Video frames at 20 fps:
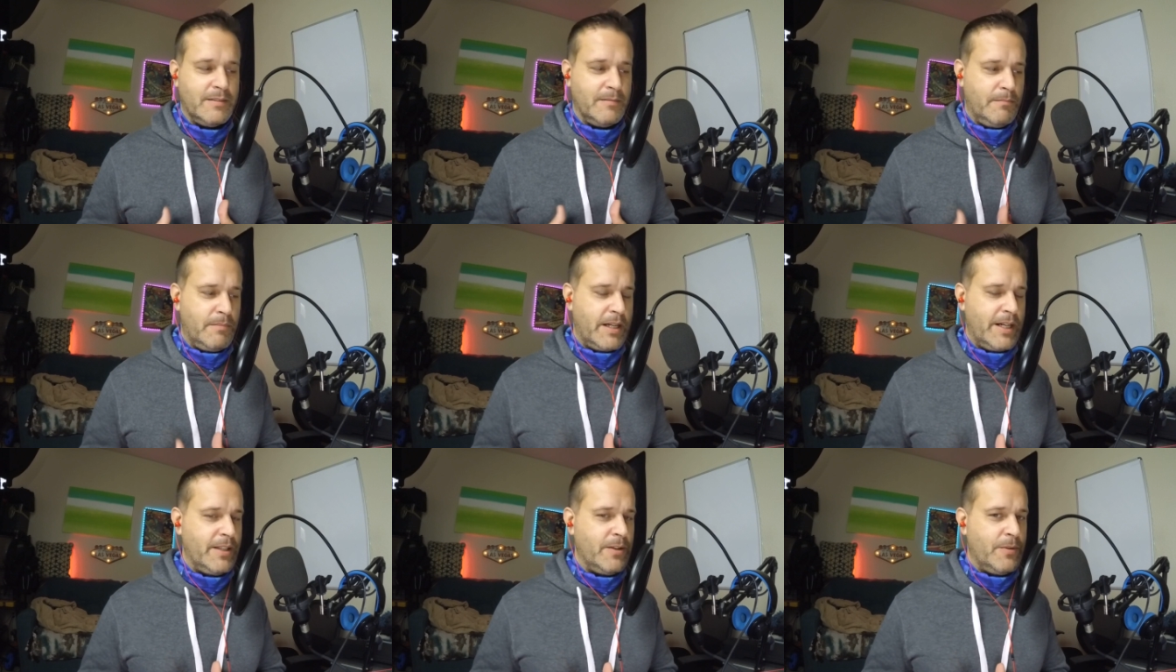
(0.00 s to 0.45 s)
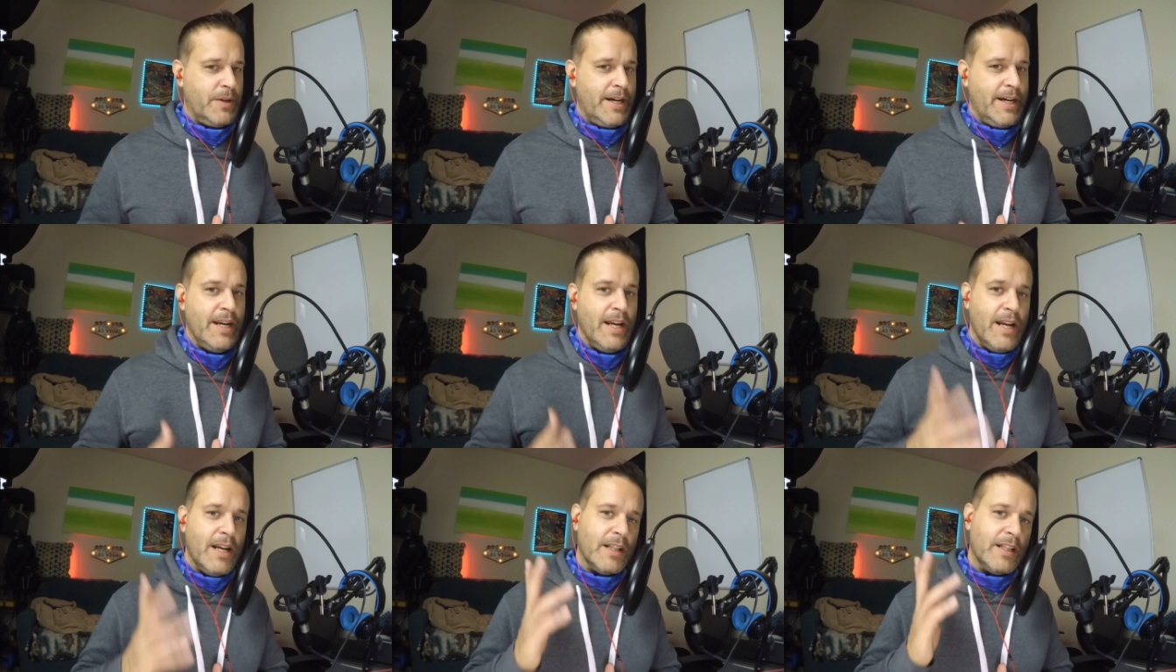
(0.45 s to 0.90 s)
And by the
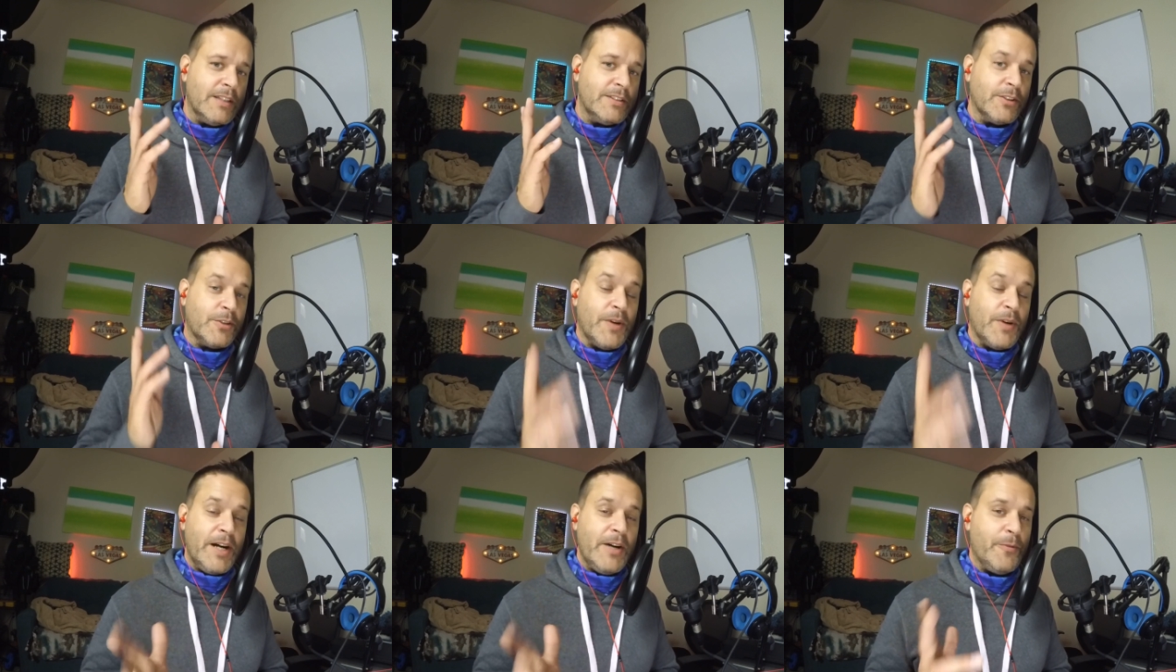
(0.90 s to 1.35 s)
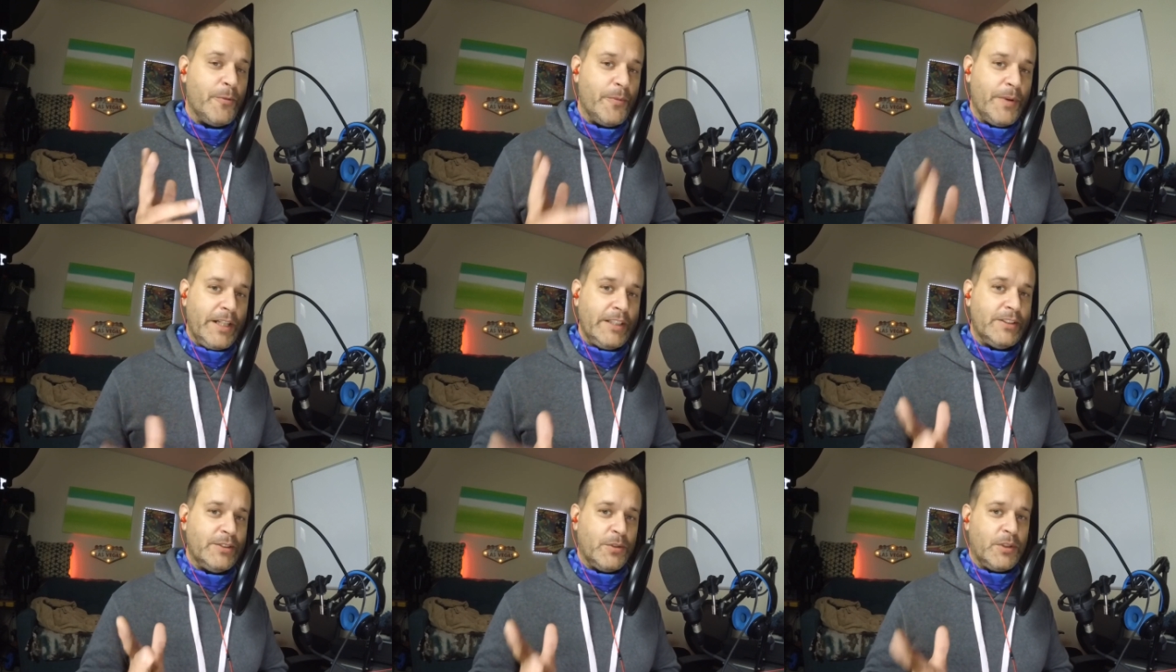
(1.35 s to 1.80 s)
way, that's a great
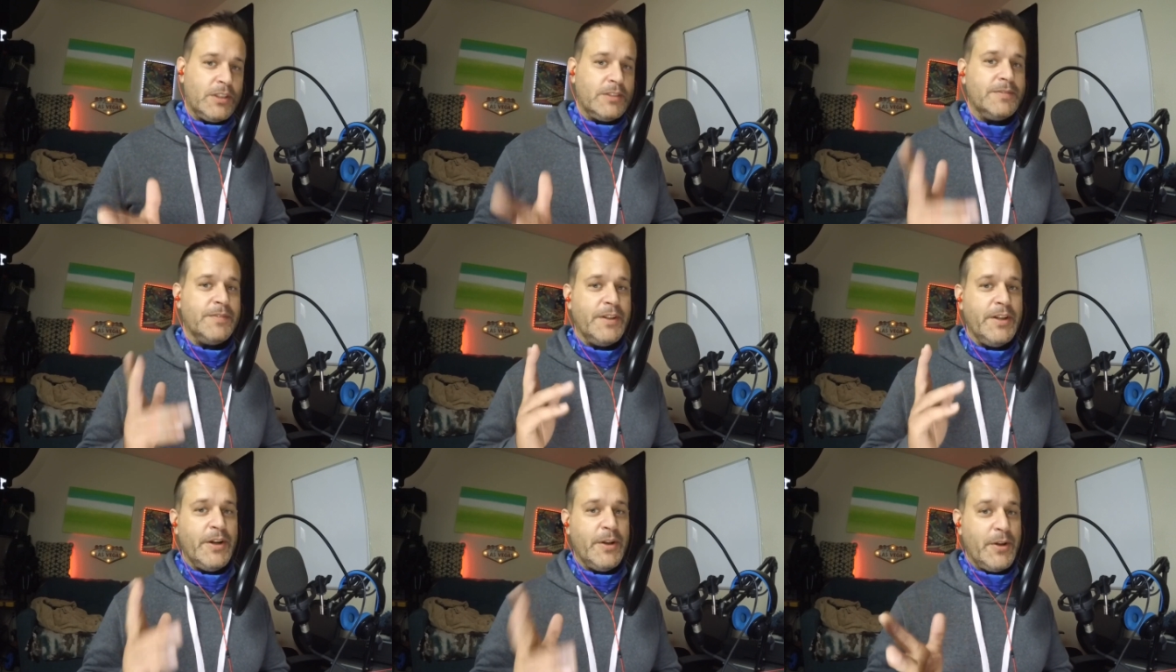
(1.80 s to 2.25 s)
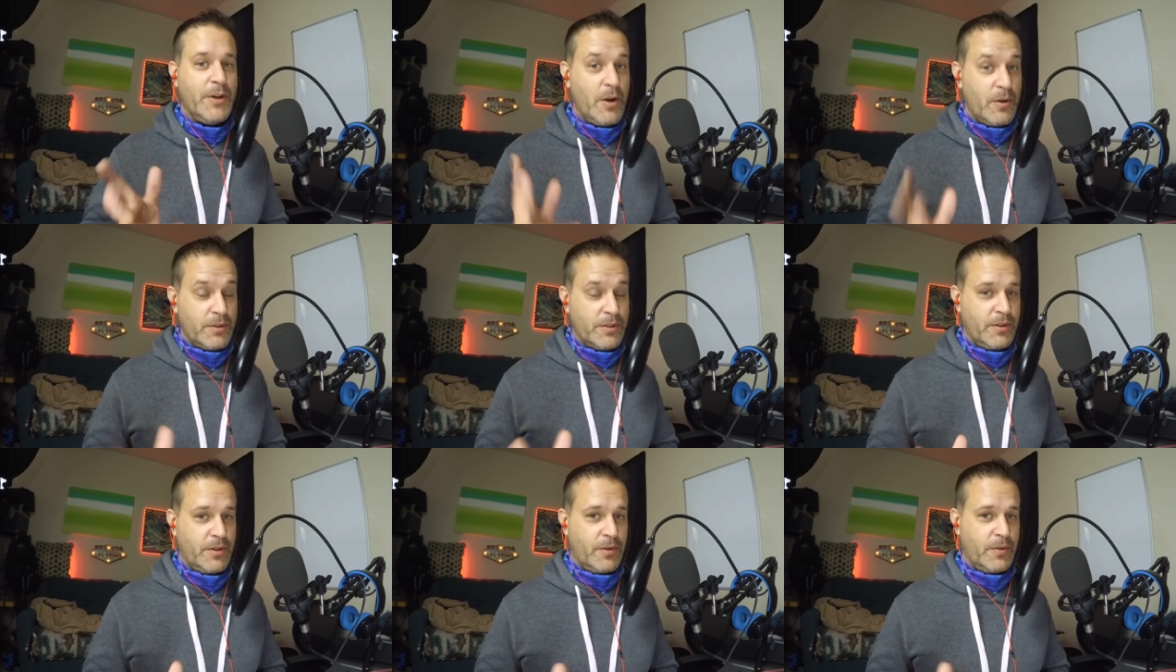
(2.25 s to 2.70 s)
resource for you to
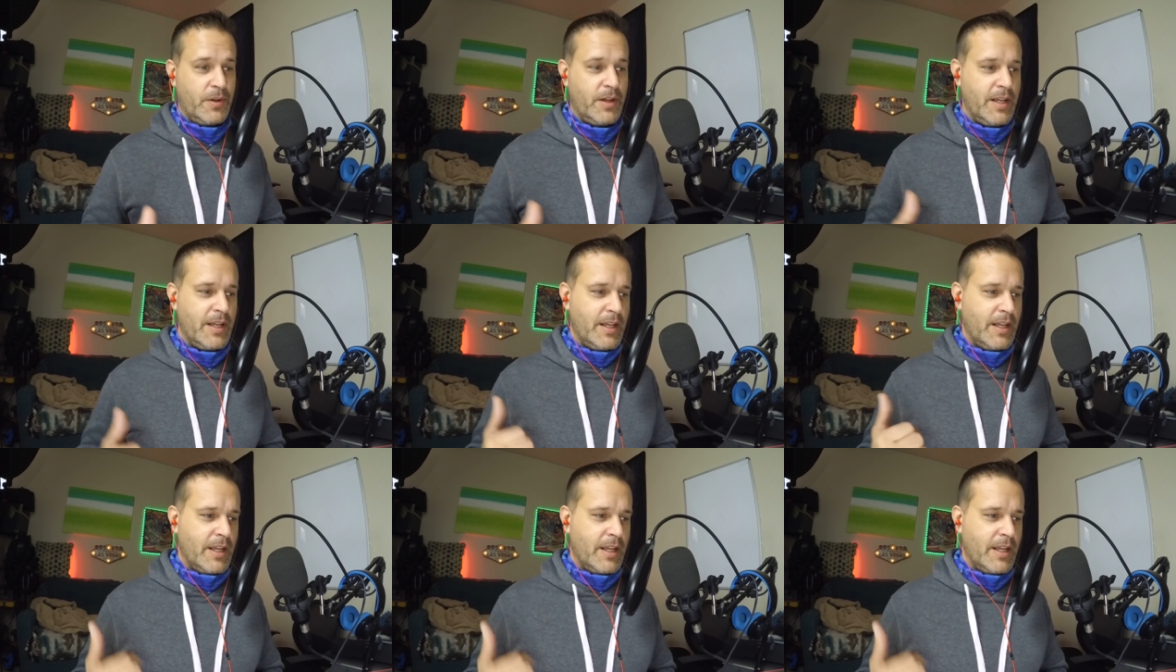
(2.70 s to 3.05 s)
go to